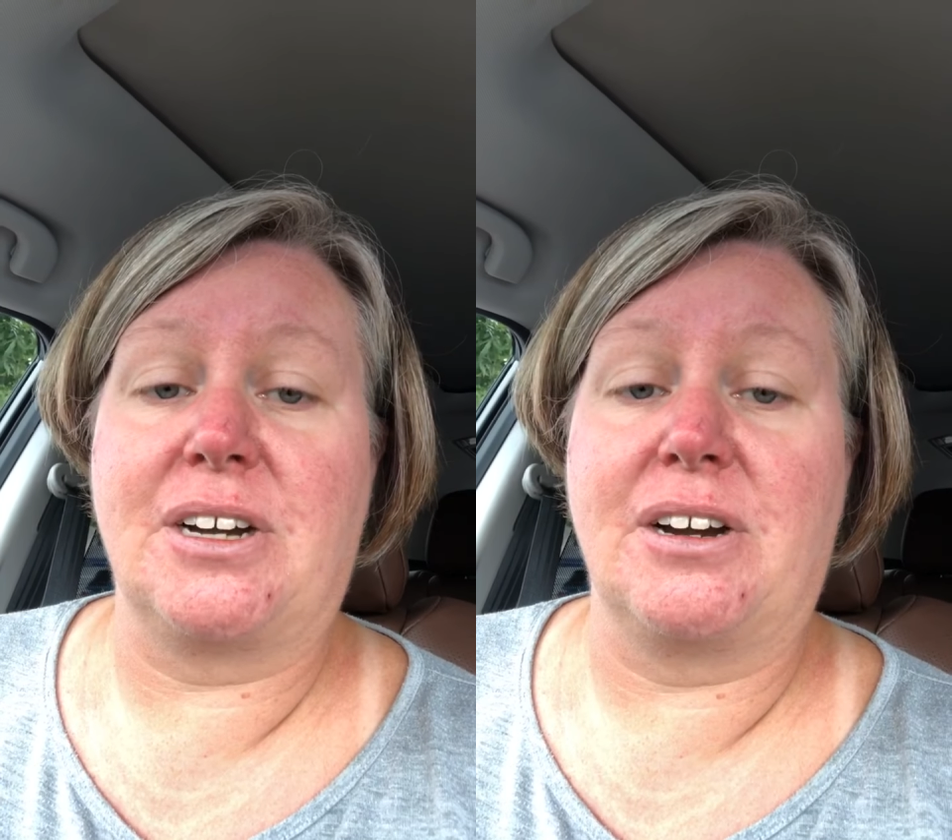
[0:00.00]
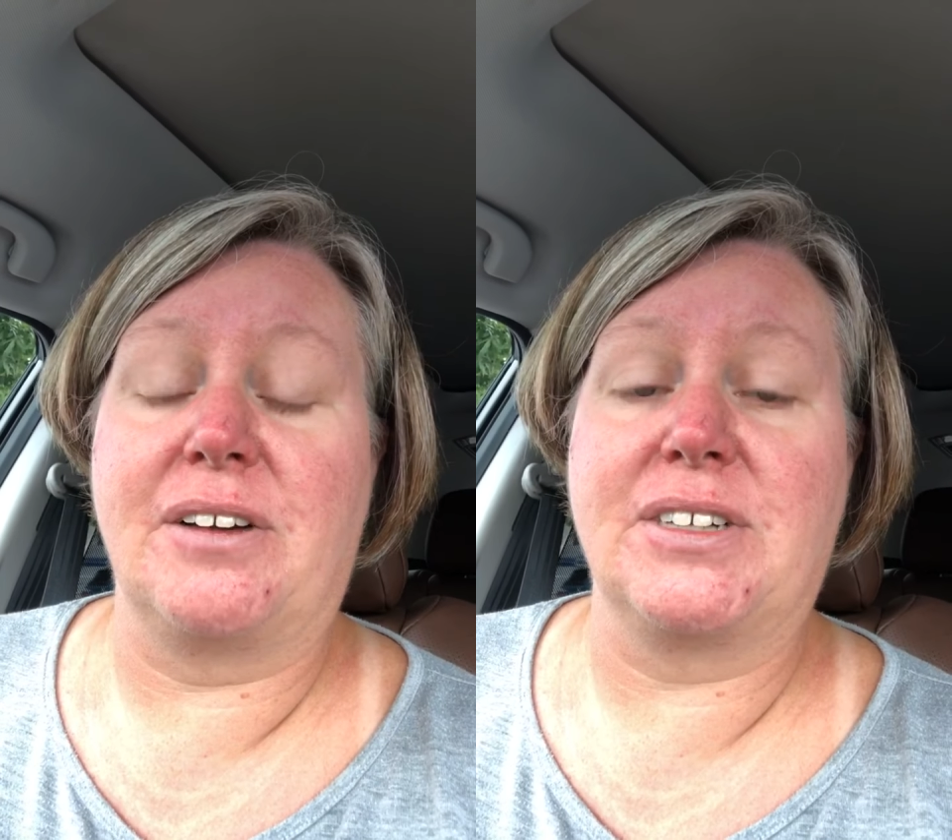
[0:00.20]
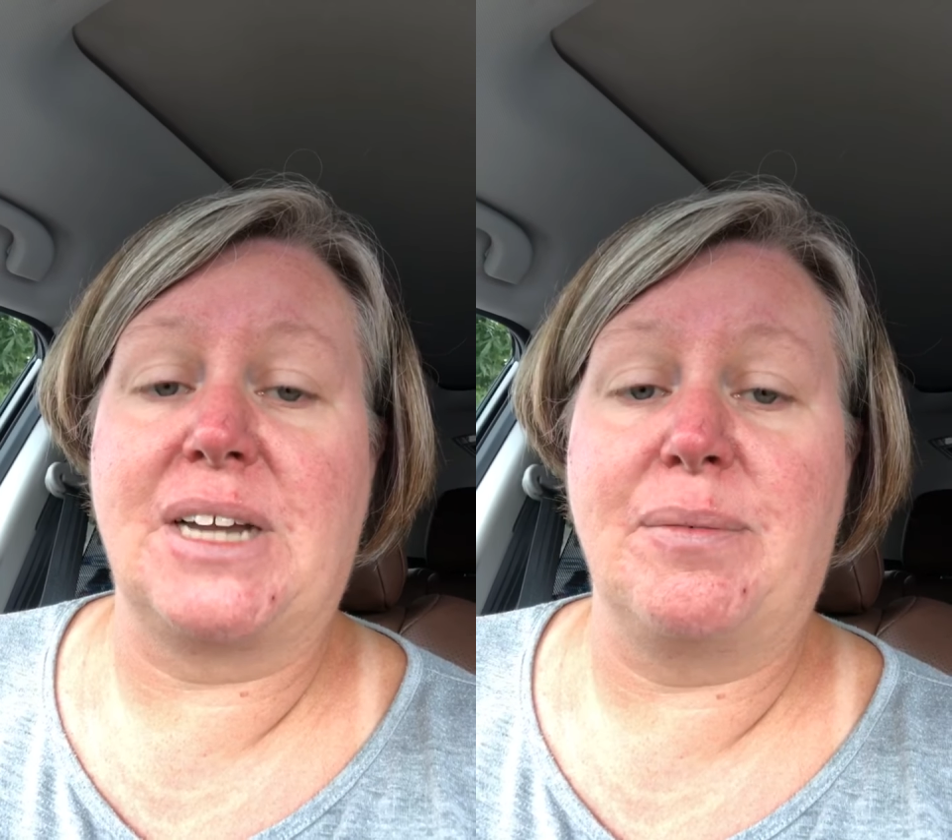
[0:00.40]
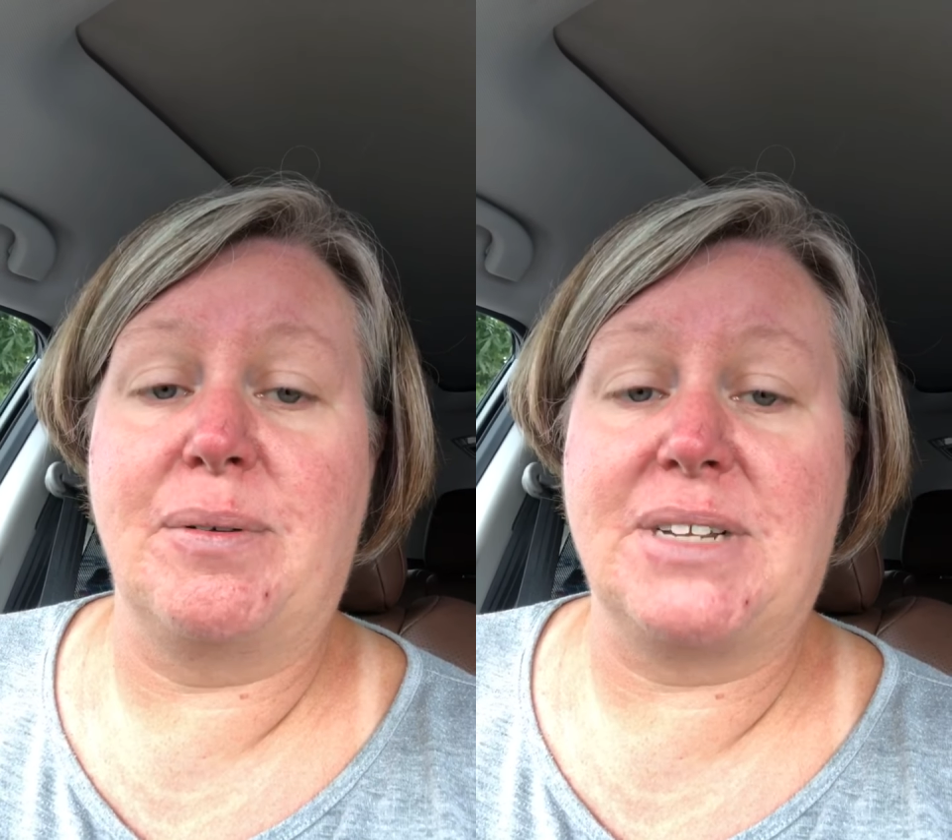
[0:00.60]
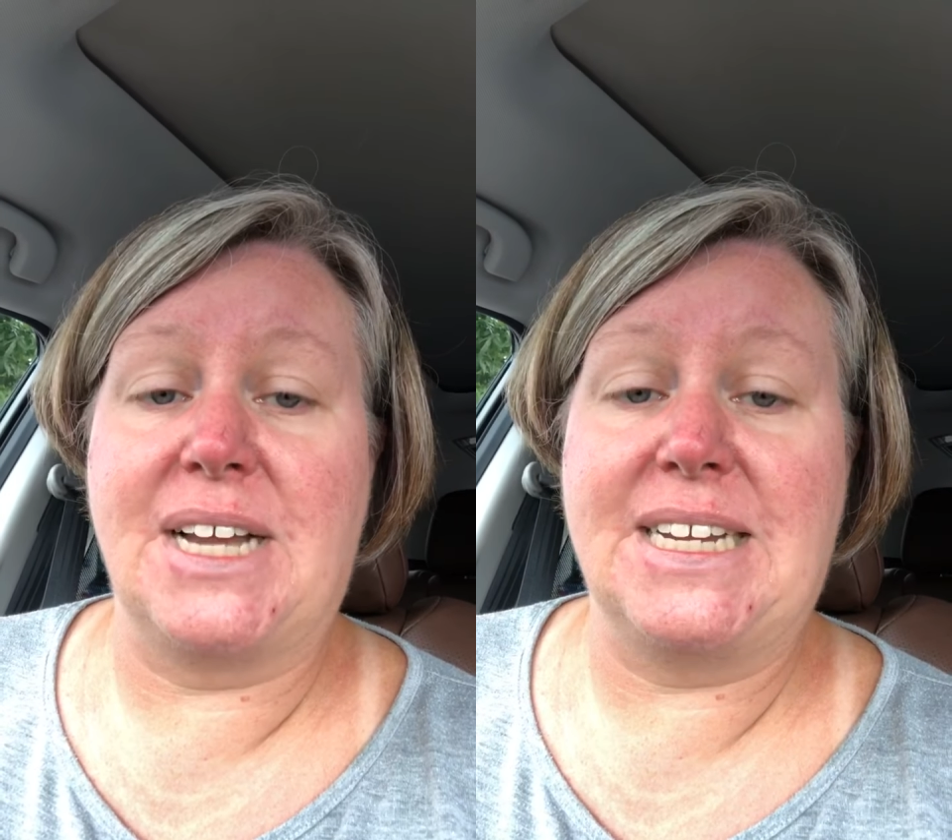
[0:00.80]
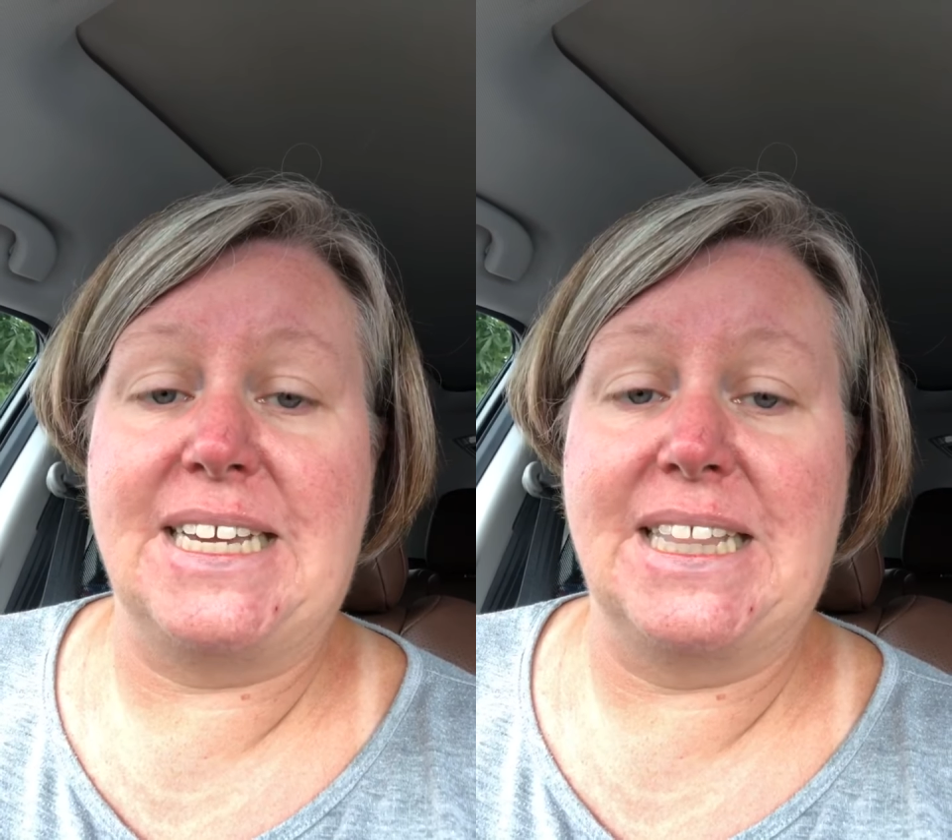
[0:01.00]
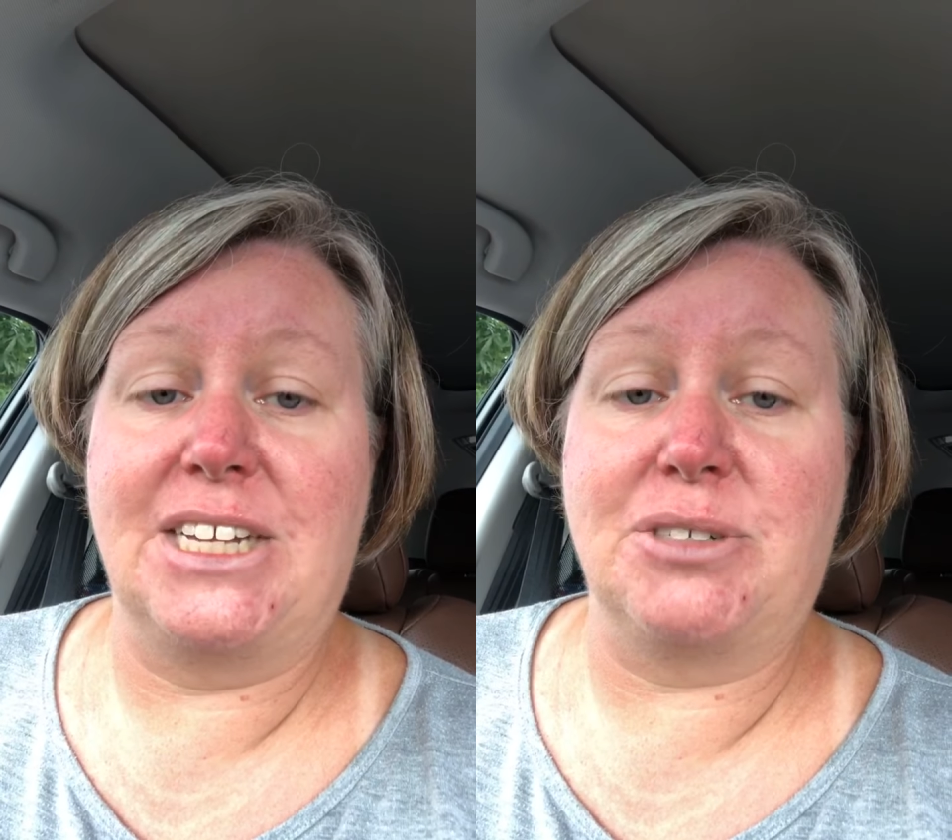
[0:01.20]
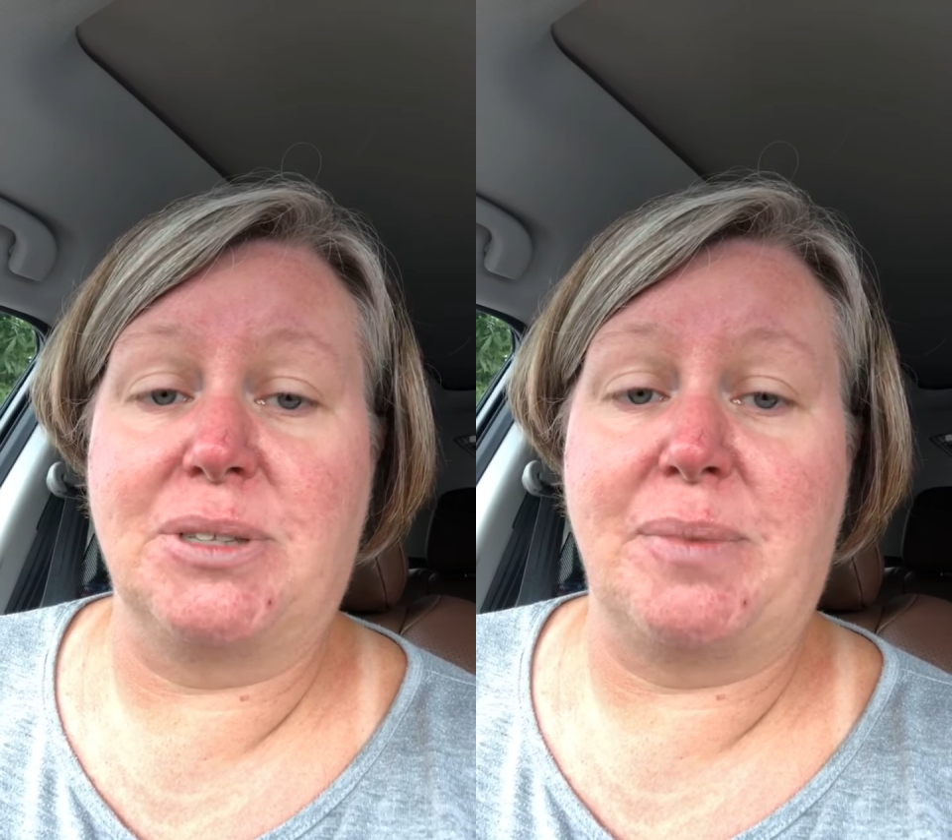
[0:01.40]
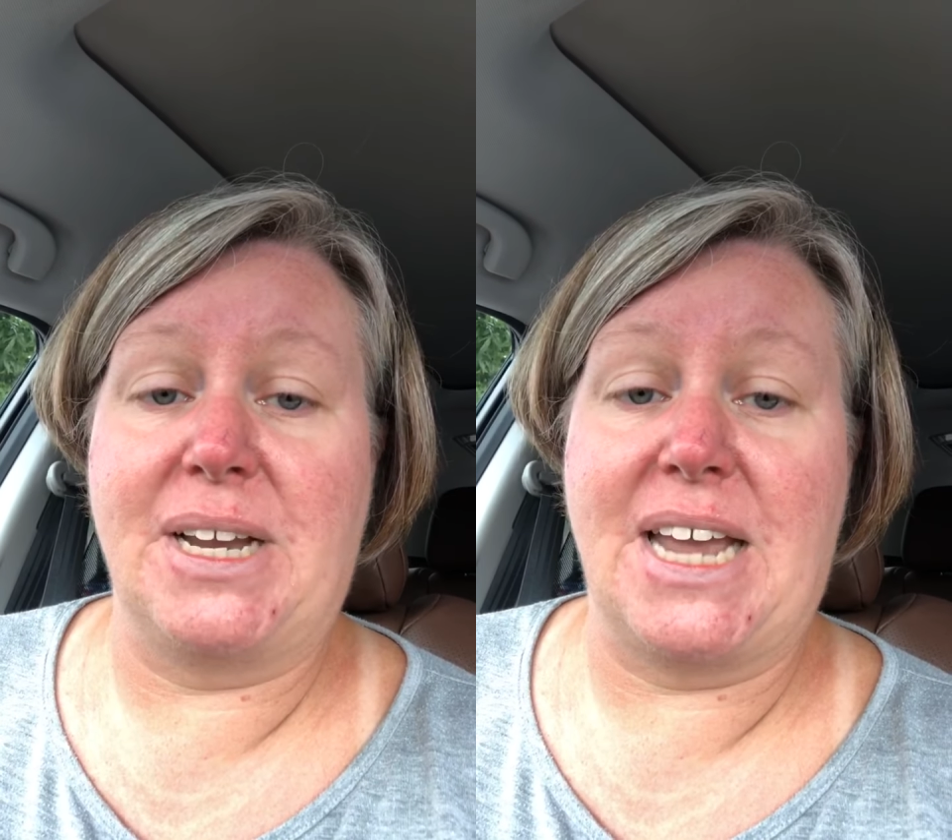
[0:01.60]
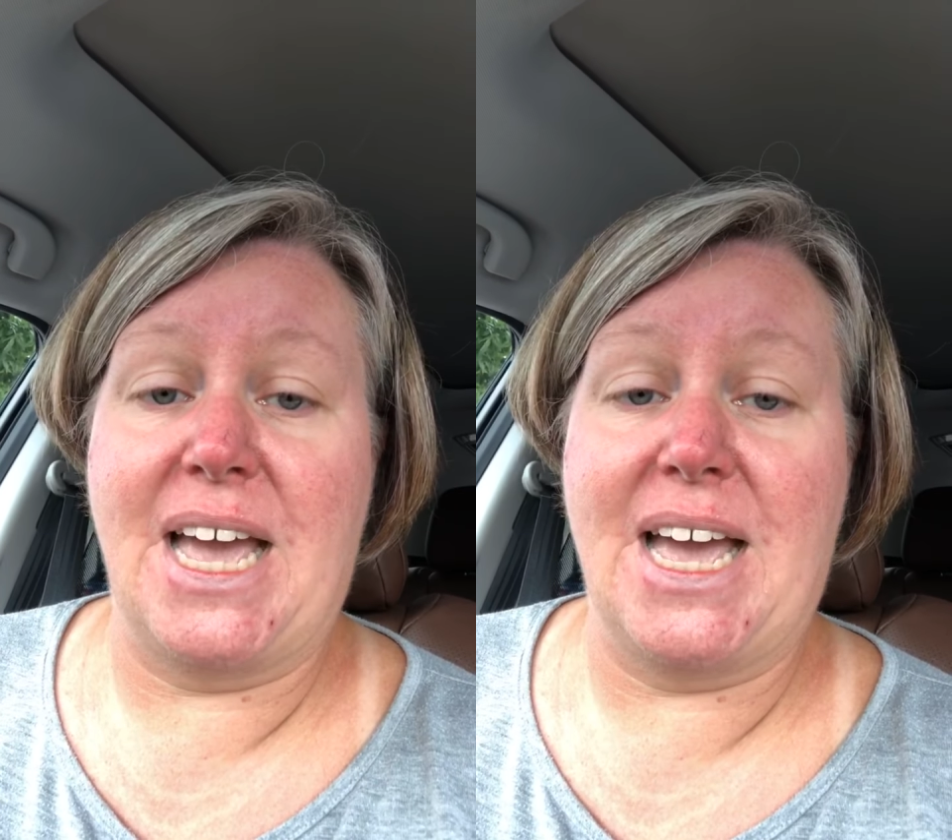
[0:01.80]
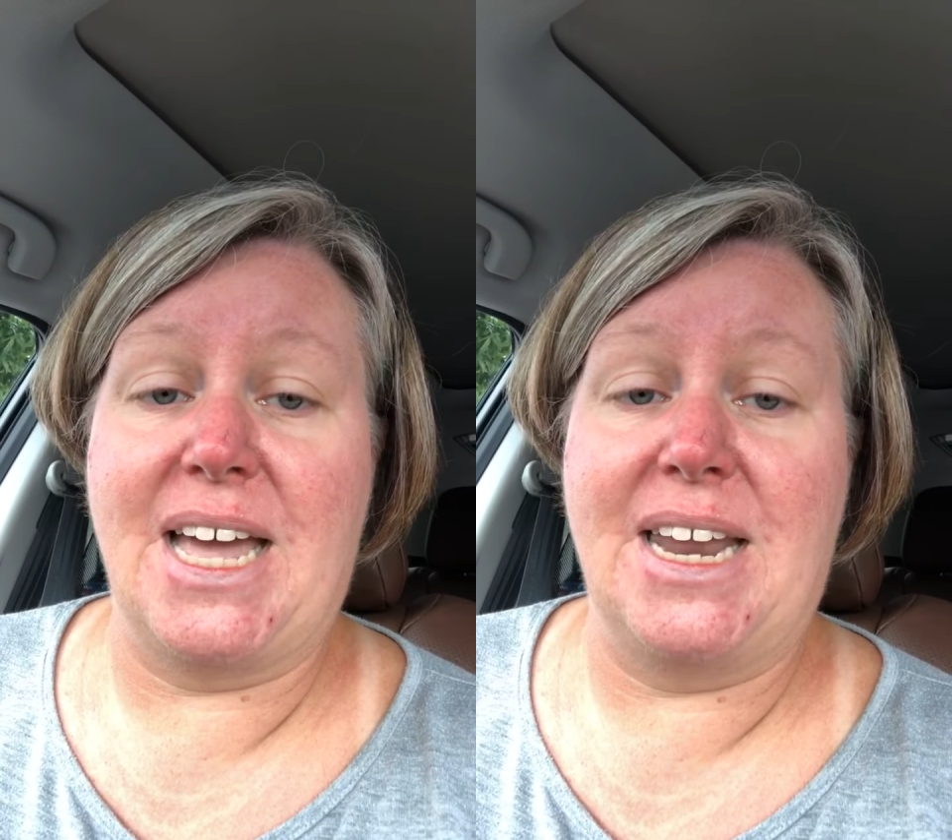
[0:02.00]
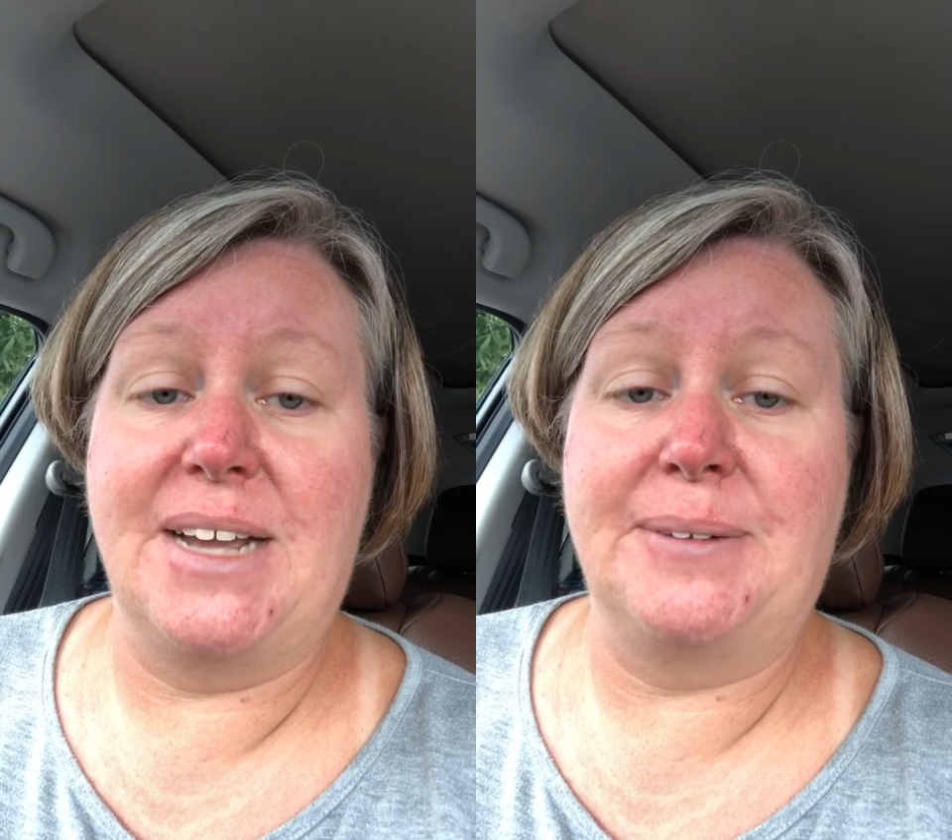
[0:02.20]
or every time we went down to eat lunch with my dad,